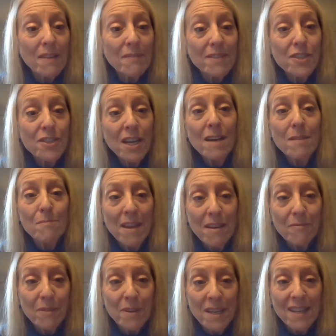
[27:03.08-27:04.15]
of a job, have
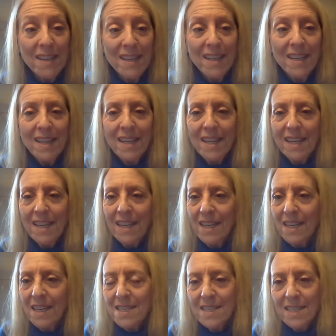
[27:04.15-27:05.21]
we?" And
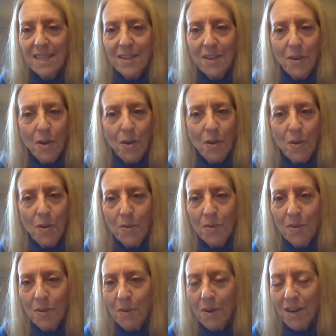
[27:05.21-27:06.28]
I said, "Oh
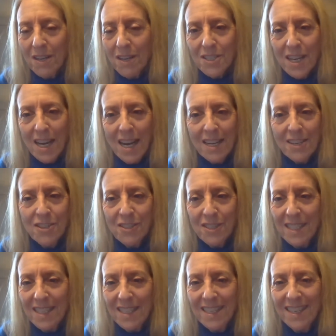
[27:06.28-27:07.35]
no, Arch,
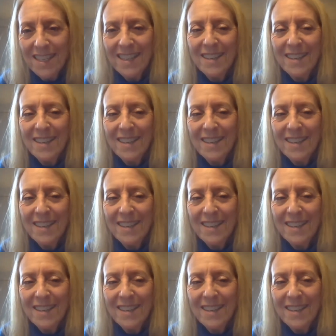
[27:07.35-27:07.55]
actually,